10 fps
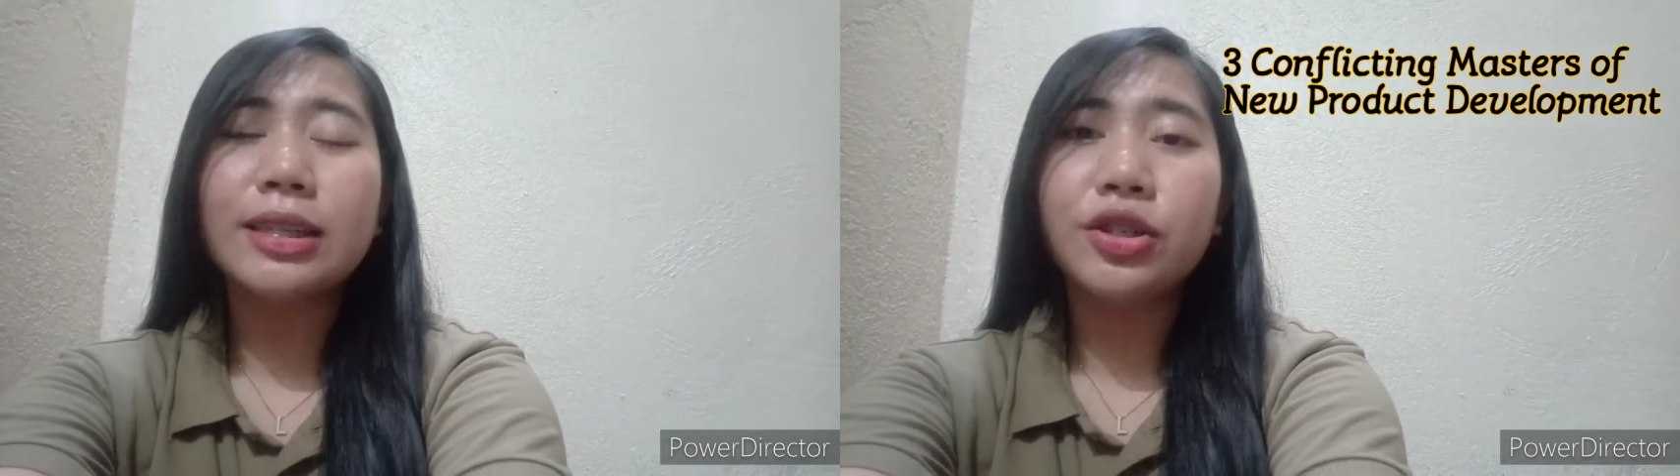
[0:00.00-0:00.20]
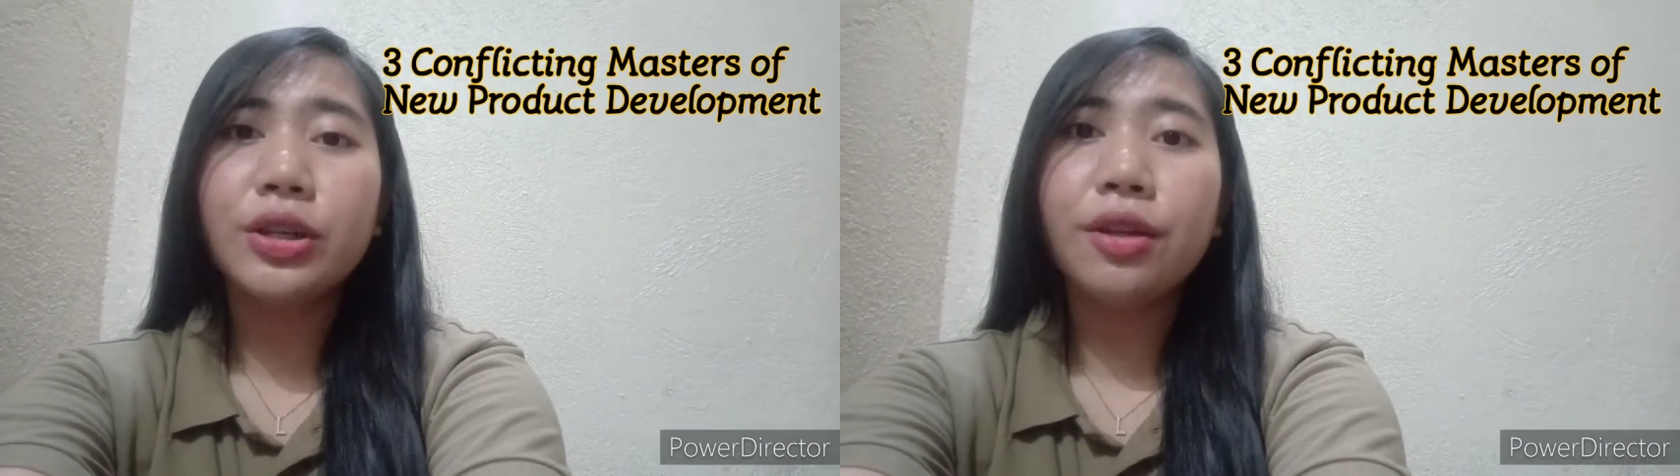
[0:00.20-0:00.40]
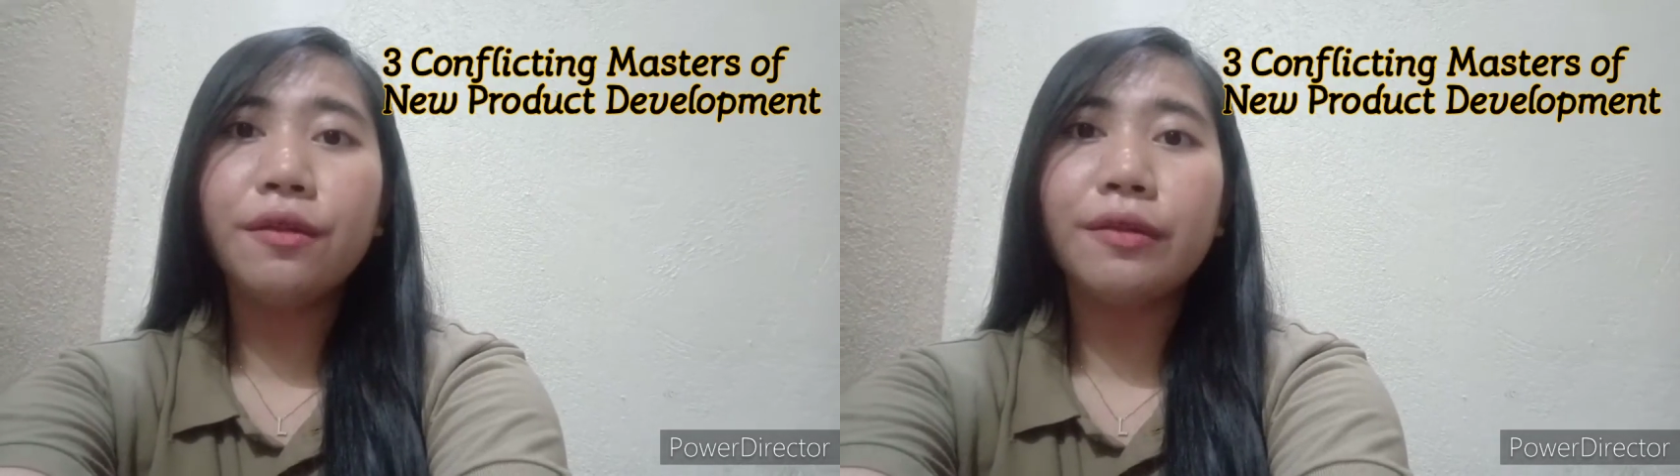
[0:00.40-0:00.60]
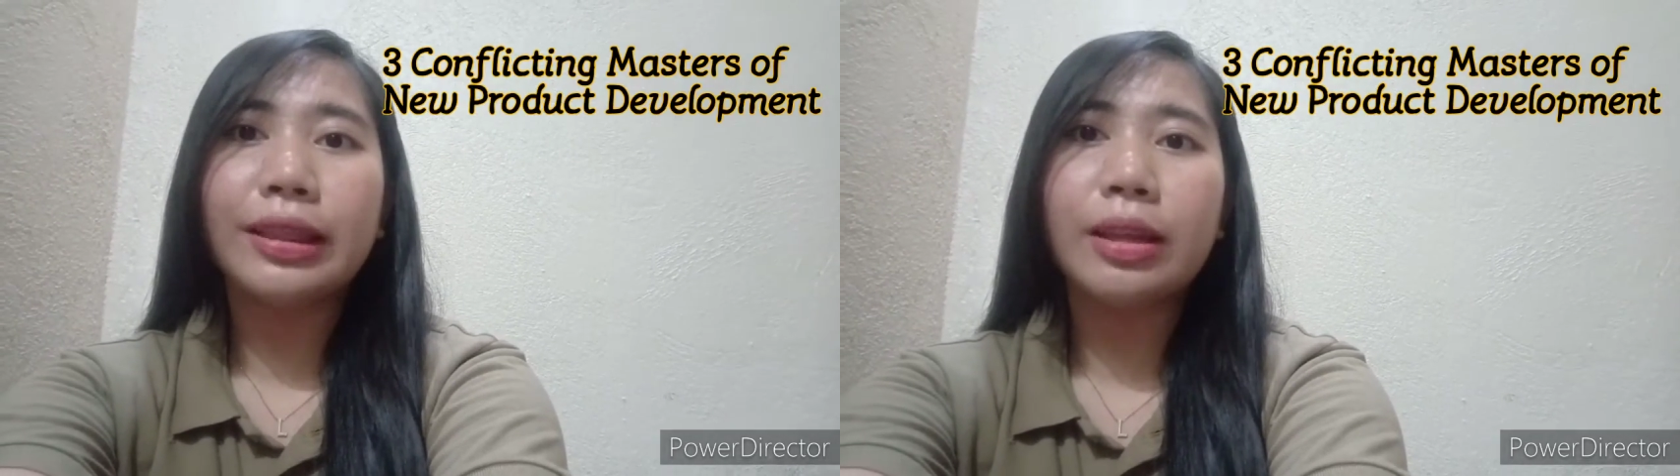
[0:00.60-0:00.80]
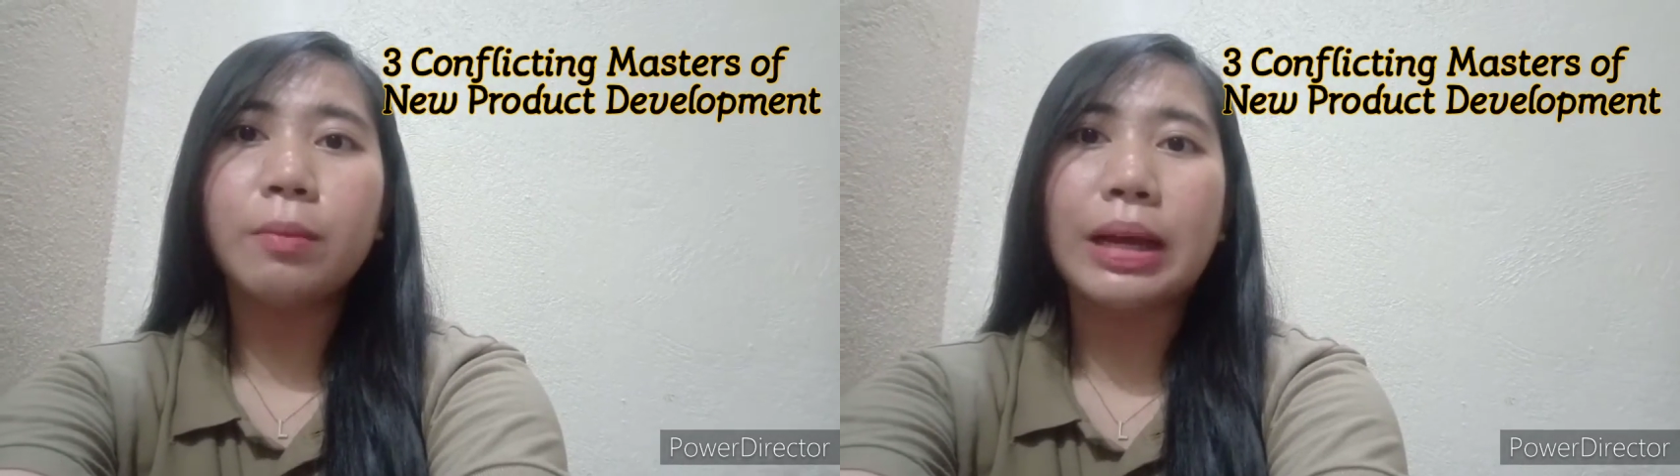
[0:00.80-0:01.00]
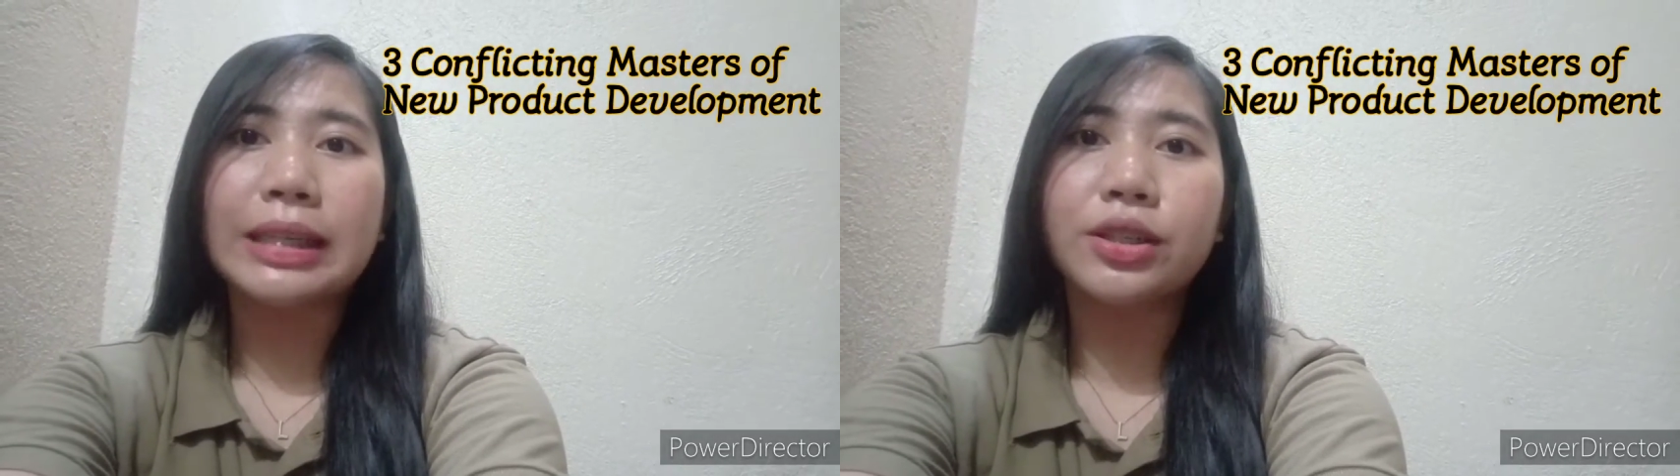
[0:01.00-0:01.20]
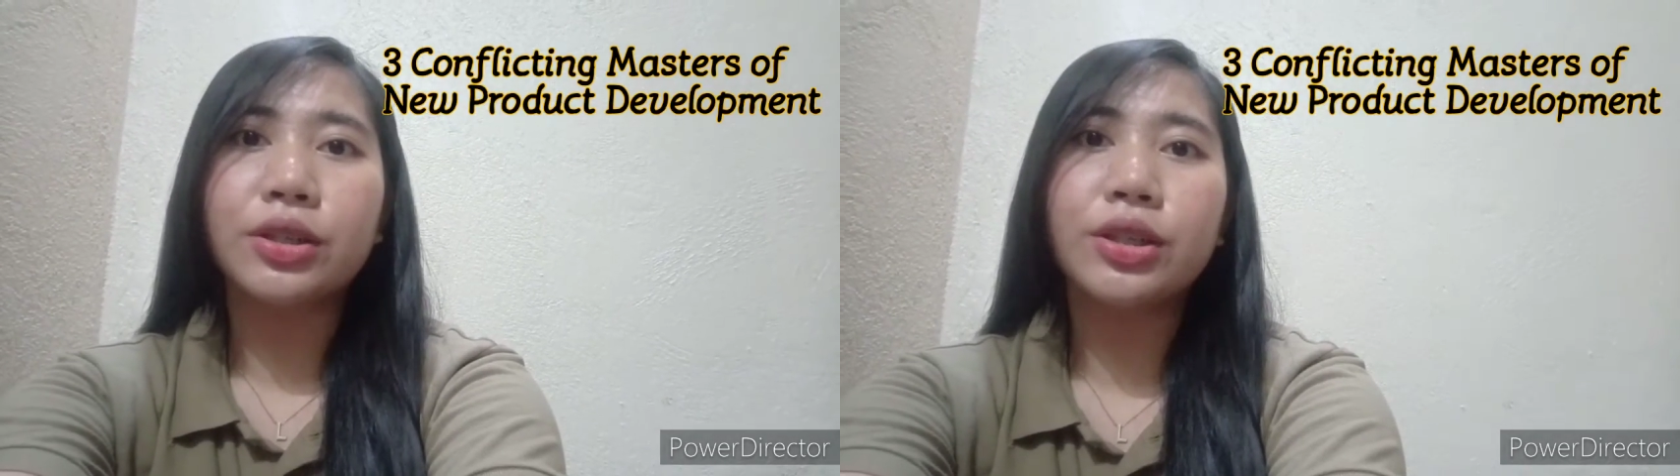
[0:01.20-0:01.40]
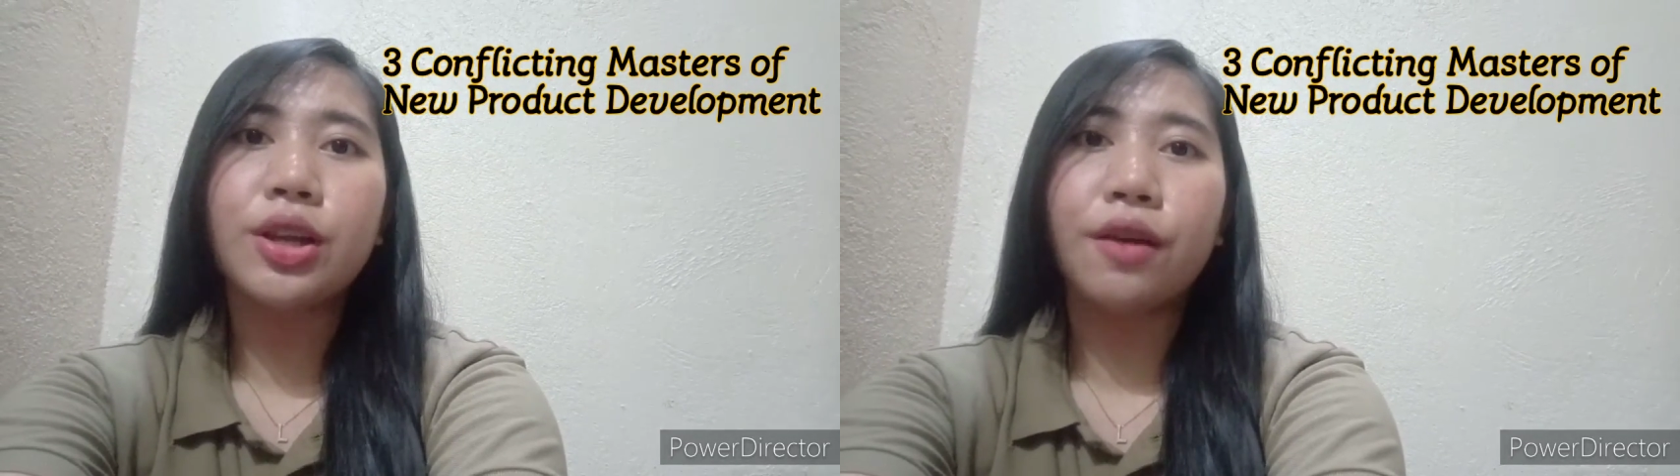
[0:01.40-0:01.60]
3 conflicting masters